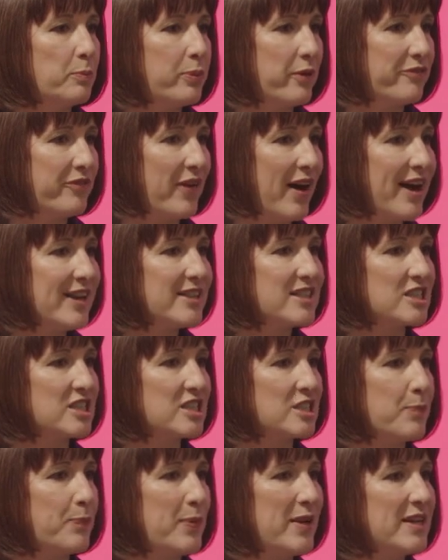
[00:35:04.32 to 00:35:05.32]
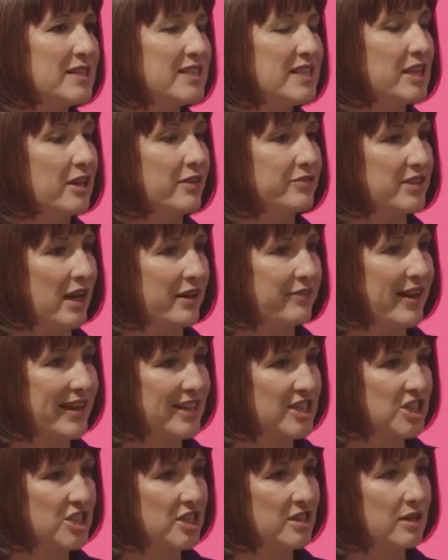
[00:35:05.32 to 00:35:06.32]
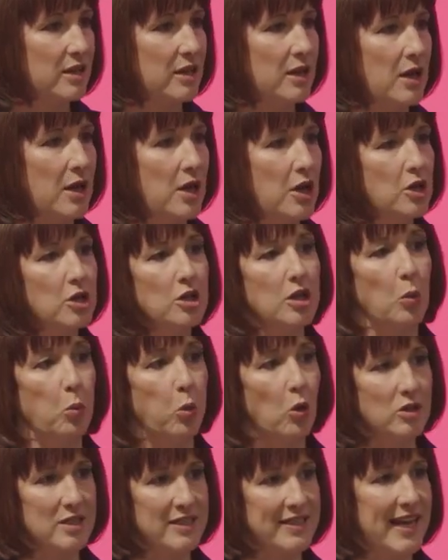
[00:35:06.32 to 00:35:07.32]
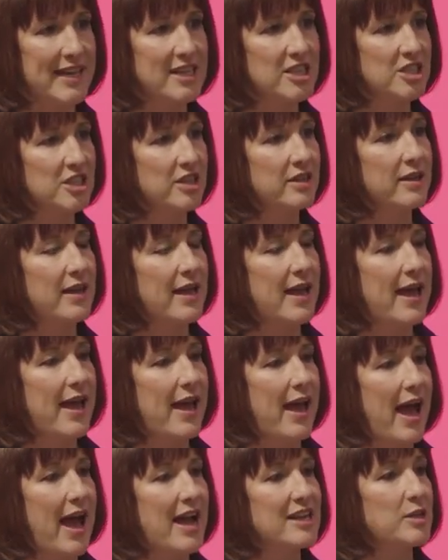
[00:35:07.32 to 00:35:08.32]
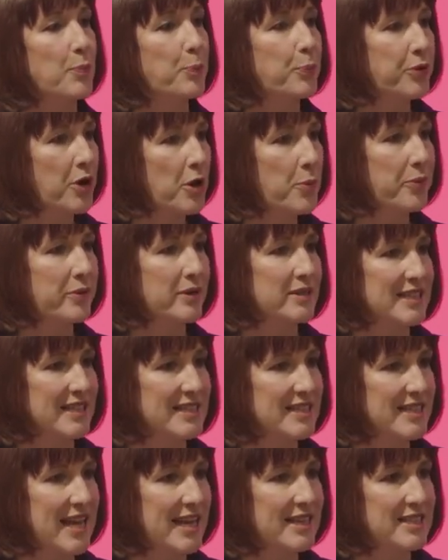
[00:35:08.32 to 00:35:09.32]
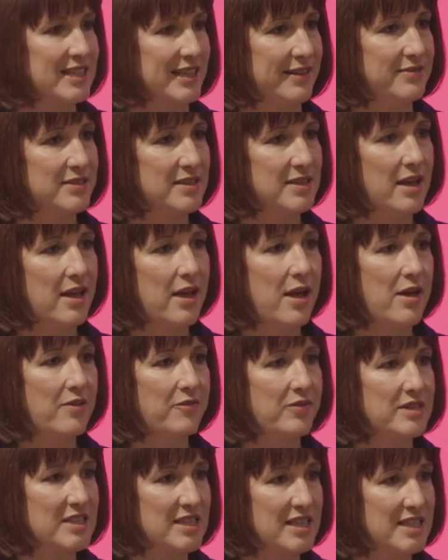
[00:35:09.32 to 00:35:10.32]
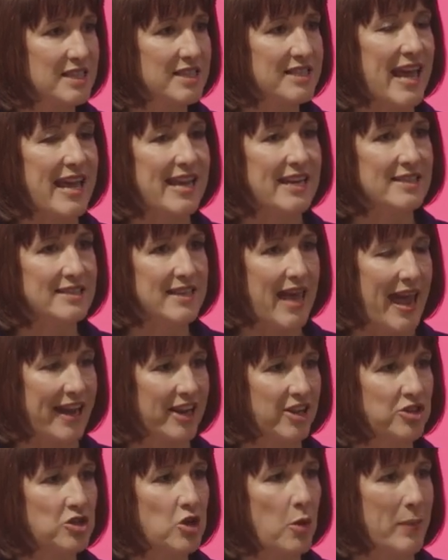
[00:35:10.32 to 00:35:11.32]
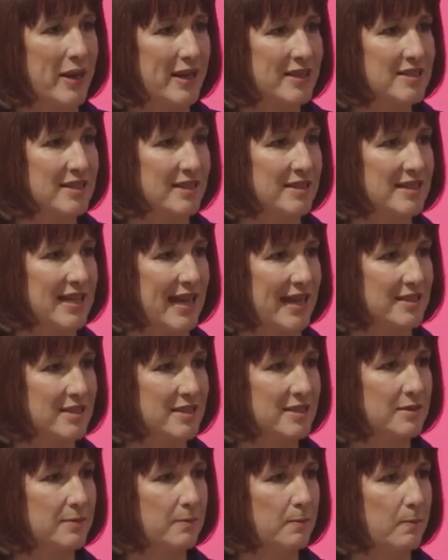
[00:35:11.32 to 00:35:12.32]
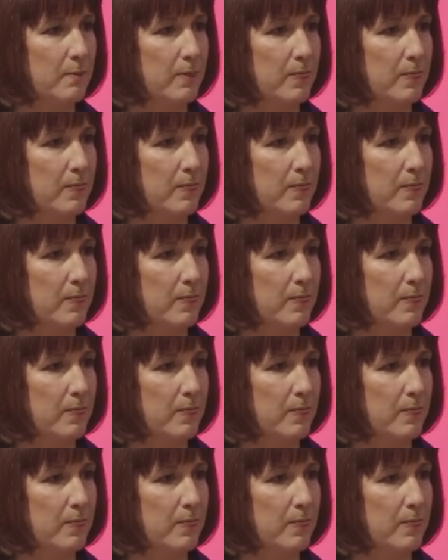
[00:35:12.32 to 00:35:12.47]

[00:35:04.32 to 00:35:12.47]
can provide the stability of direction, coordination, and appropriate incentives for sustained economic success.